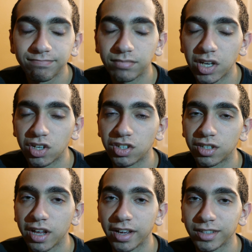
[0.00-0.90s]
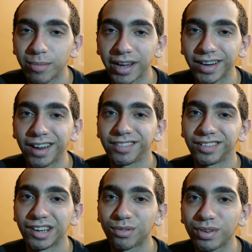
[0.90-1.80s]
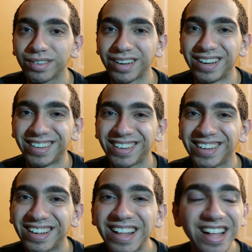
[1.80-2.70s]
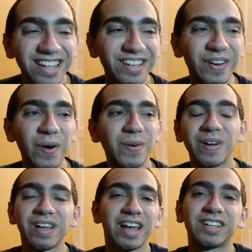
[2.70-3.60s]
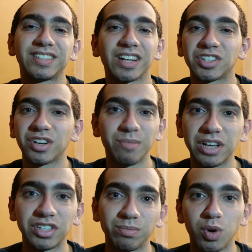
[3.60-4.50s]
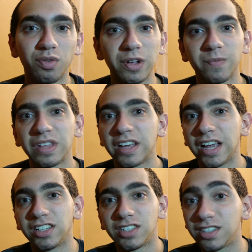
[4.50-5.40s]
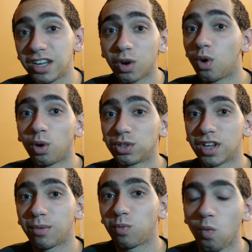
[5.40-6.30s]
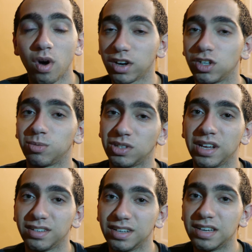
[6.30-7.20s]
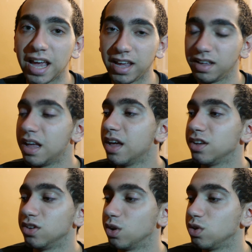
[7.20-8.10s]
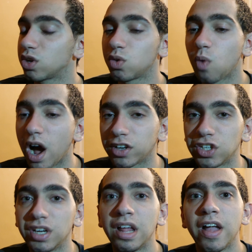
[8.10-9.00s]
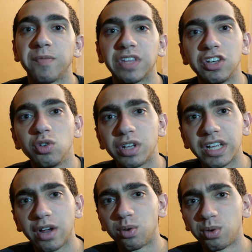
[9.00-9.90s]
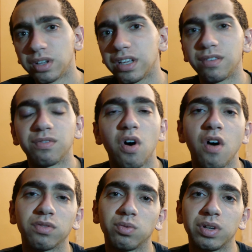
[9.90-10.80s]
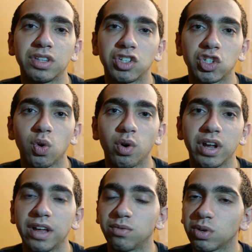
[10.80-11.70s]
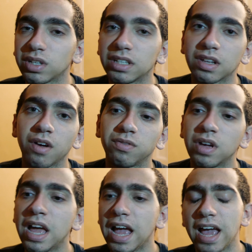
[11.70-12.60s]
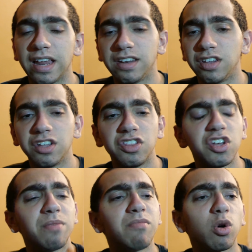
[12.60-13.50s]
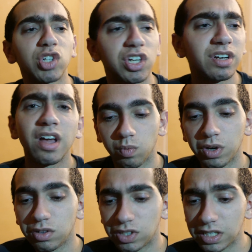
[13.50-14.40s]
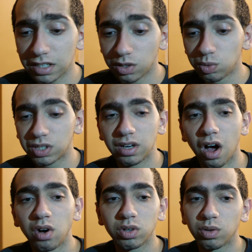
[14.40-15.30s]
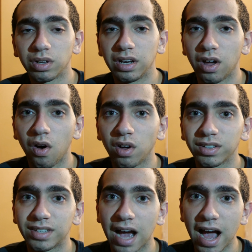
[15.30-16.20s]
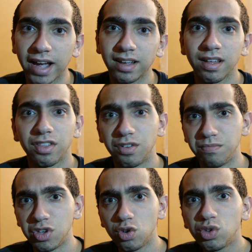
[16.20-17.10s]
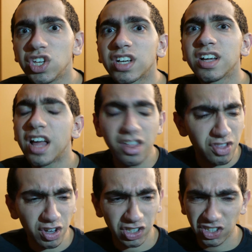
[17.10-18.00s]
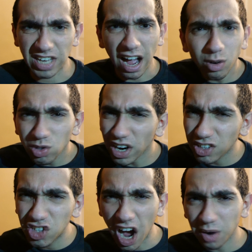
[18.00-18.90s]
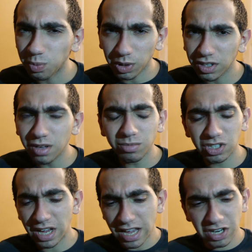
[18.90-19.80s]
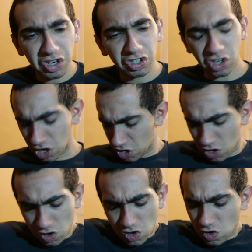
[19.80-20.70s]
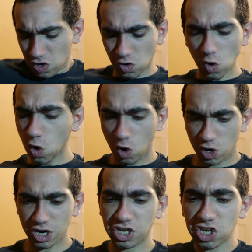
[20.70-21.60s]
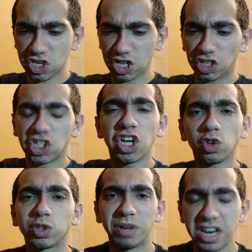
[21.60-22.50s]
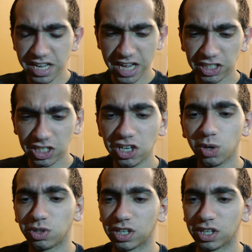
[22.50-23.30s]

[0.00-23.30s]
Did you expect anything different? You know, it's such an amazing movie. It still holds up 100% today. You know, you could watch it, and you could get really involved with the story and really love and the emotion. When you see Luke's uncle and aunt die, the music, the soundtrack, John Williams, just, oh, it just, the chills, man. It gets in you.